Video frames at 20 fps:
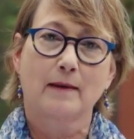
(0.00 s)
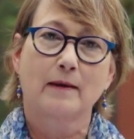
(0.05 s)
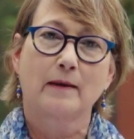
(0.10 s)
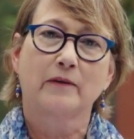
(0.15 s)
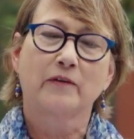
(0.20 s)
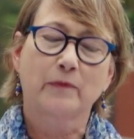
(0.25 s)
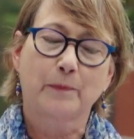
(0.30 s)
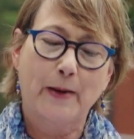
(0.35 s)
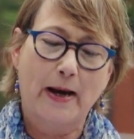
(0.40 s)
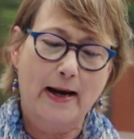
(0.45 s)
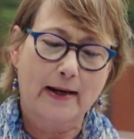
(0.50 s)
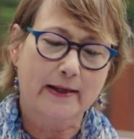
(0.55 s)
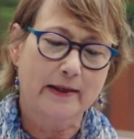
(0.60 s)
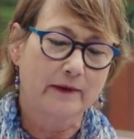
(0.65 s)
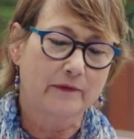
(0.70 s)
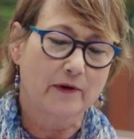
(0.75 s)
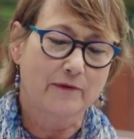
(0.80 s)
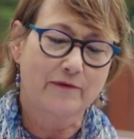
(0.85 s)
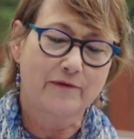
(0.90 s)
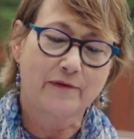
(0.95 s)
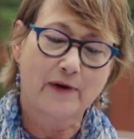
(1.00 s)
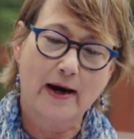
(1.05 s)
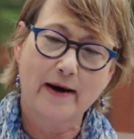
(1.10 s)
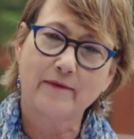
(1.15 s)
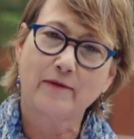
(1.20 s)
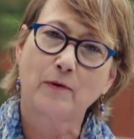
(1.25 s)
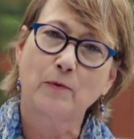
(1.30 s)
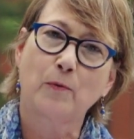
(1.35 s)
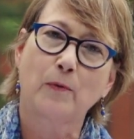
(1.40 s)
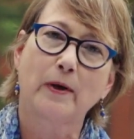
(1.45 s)
Spac is a
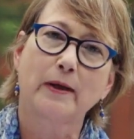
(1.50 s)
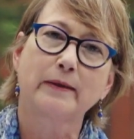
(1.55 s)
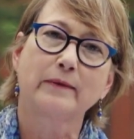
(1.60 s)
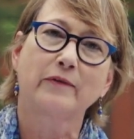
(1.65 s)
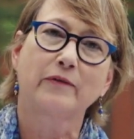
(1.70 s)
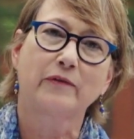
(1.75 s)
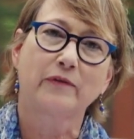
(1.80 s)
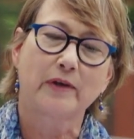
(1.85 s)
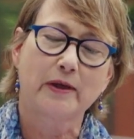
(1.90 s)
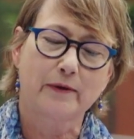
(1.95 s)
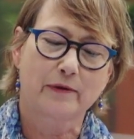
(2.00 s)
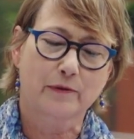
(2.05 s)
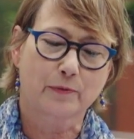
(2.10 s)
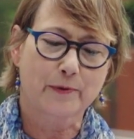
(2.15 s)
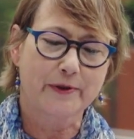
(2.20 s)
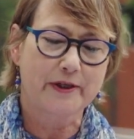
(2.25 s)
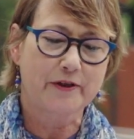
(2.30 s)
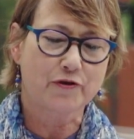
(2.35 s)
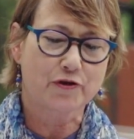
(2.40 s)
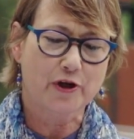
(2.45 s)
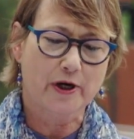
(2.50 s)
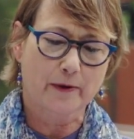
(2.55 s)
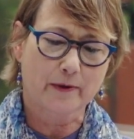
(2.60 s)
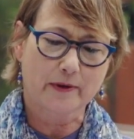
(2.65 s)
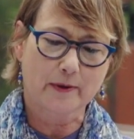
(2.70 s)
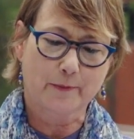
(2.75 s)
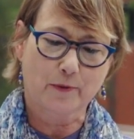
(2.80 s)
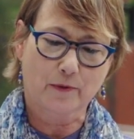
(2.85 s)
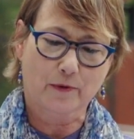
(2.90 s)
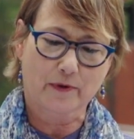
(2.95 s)
501c3
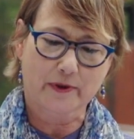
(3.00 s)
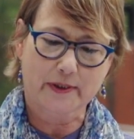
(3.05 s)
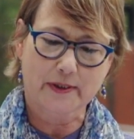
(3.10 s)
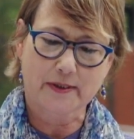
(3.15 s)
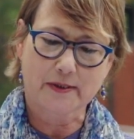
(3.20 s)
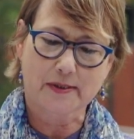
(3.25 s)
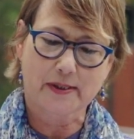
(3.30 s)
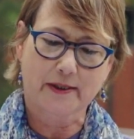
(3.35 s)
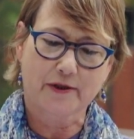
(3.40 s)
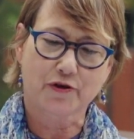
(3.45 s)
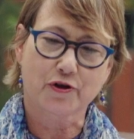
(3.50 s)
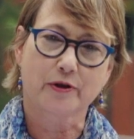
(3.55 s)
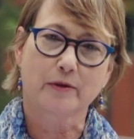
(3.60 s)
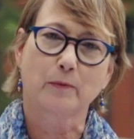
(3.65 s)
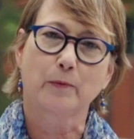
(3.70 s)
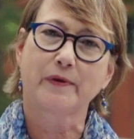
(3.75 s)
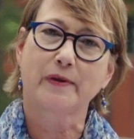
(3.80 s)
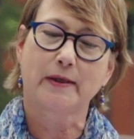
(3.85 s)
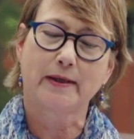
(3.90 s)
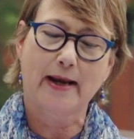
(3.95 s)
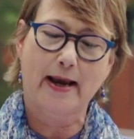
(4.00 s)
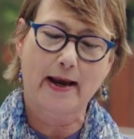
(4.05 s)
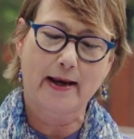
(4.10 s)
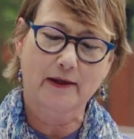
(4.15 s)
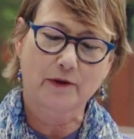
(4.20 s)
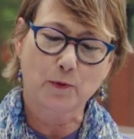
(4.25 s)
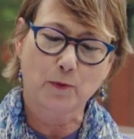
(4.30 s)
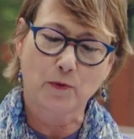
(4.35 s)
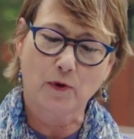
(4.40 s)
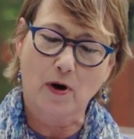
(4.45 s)
charitable organization with an
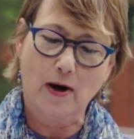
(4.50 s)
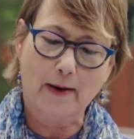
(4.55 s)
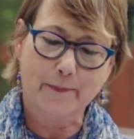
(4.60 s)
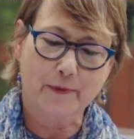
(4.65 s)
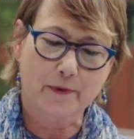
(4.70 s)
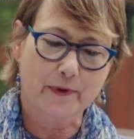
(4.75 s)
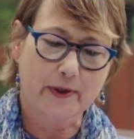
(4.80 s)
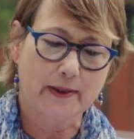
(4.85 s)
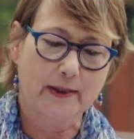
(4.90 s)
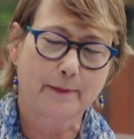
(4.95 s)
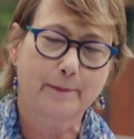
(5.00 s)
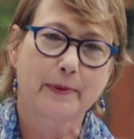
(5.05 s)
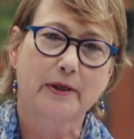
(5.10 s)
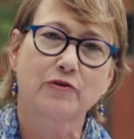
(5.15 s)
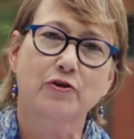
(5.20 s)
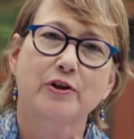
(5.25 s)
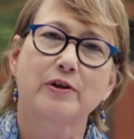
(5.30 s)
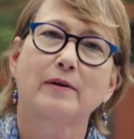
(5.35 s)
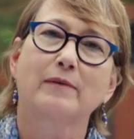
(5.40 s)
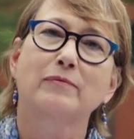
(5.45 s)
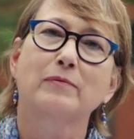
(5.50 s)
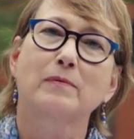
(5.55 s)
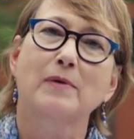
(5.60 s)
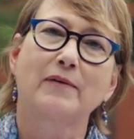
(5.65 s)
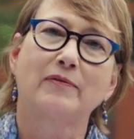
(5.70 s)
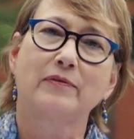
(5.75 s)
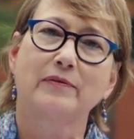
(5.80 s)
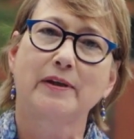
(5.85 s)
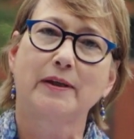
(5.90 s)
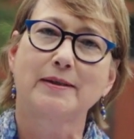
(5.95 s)
annual operating budget of
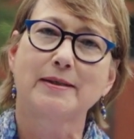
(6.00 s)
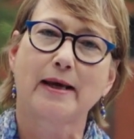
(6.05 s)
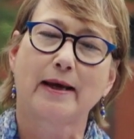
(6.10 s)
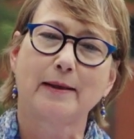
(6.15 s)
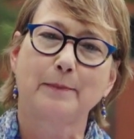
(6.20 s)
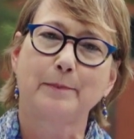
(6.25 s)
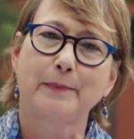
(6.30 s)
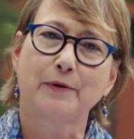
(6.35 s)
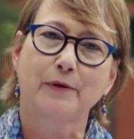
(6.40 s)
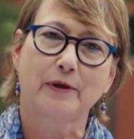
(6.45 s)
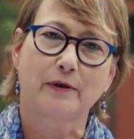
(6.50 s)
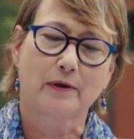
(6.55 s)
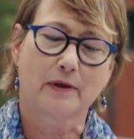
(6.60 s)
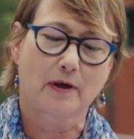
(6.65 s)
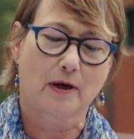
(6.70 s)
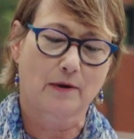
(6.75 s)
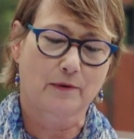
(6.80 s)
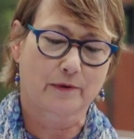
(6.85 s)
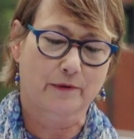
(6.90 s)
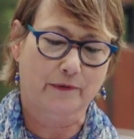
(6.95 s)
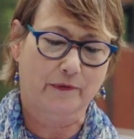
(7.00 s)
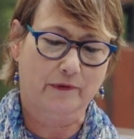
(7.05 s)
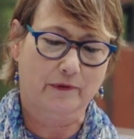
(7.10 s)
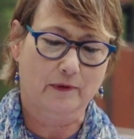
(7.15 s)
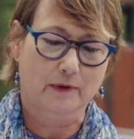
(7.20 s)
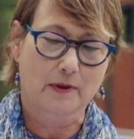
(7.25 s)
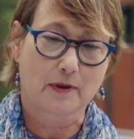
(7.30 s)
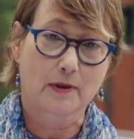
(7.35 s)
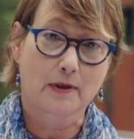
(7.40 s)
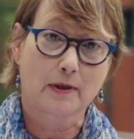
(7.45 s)
roughly $10 million.
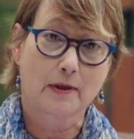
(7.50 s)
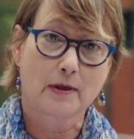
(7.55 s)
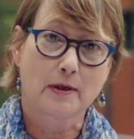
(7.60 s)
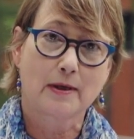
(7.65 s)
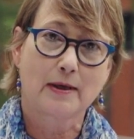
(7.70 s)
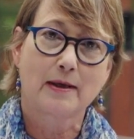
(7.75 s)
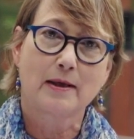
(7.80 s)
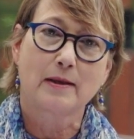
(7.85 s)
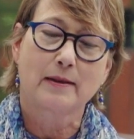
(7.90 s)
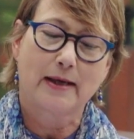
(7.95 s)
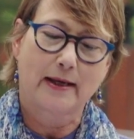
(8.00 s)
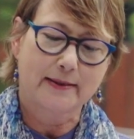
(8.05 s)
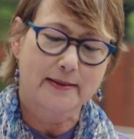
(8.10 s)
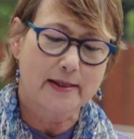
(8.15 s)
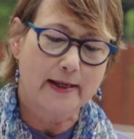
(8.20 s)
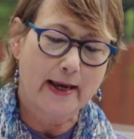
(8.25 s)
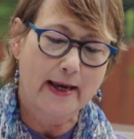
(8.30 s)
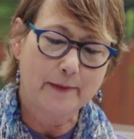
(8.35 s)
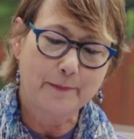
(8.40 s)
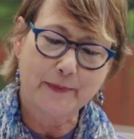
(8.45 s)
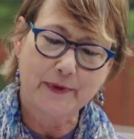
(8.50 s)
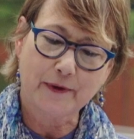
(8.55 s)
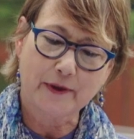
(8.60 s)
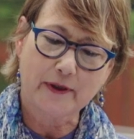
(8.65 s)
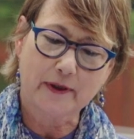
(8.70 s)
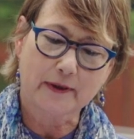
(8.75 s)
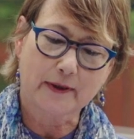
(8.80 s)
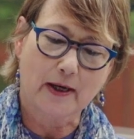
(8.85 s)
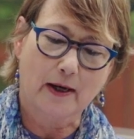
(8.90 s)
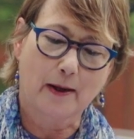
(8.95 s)
That $10
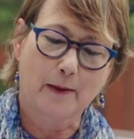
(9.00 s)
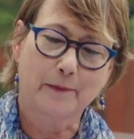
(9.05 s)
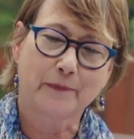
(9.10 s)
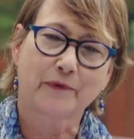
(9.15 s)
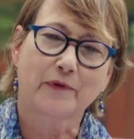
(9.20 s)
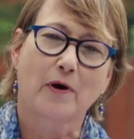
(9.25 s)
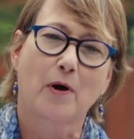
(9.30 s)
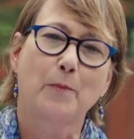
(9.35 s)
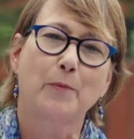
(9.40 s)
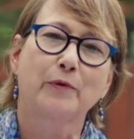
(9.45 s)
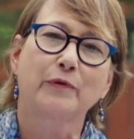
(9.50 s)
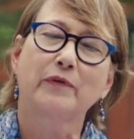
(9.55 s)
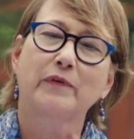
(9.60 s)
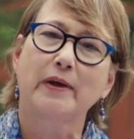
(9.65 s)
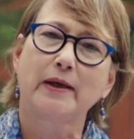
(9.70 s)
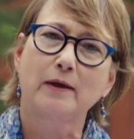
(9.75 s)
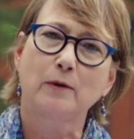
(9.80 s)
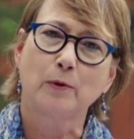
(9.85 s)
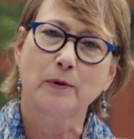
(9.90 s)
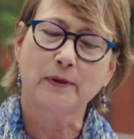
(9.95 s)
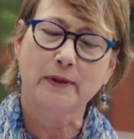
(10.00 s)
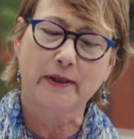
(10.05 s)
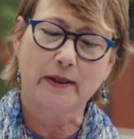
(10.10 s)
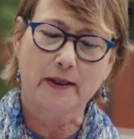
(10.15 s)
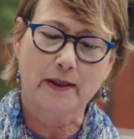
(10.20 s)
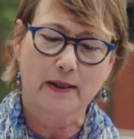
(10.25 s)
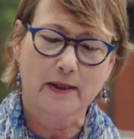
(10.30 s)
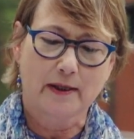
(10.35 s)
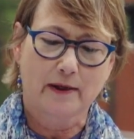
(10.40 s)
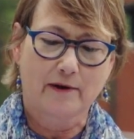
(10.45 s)
million comes almost
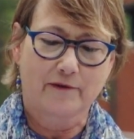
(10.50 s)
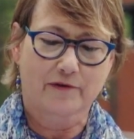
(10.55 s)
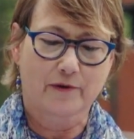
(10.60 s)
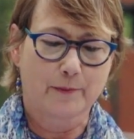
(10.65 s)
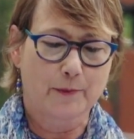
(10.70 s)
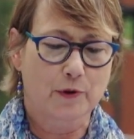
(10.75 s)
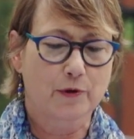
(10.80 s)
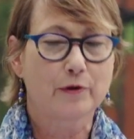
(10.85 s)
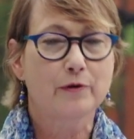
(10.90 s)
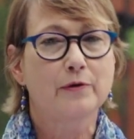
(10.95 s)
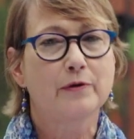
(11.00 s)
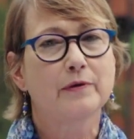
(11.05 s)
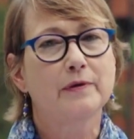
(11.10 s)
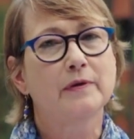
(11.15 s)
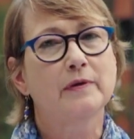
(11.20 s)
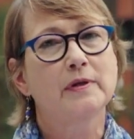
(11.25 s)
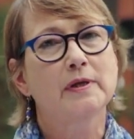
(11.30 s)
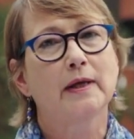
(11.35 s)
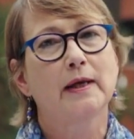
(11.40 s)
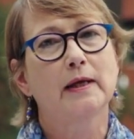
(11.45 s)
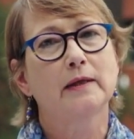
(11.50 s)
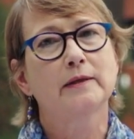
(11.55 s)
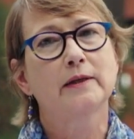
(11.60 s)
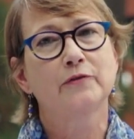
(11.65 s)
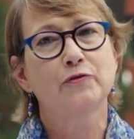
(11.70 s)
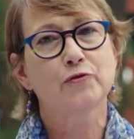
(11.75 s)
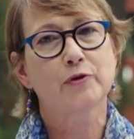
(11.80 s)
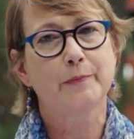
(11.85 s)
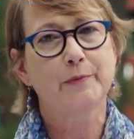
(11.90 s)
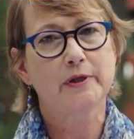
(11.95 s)
equally from earned and
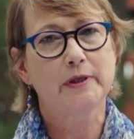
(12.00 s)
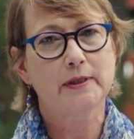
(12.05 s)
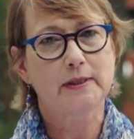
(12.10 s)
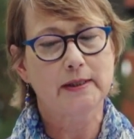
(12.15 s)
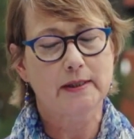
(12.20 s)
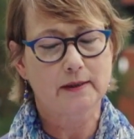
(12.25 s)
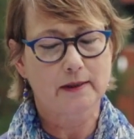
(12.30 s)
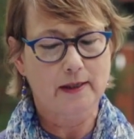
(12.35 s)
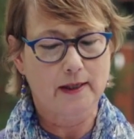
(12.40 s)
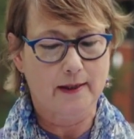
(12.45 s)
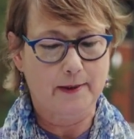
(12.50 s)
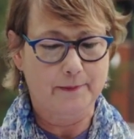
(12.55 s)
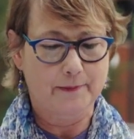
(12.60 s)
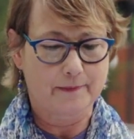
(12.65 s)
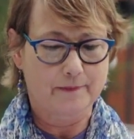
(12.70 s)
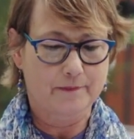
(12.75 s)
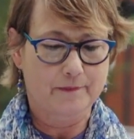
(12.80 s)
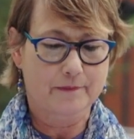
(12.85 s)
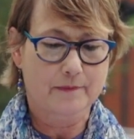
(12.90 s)
contributed income.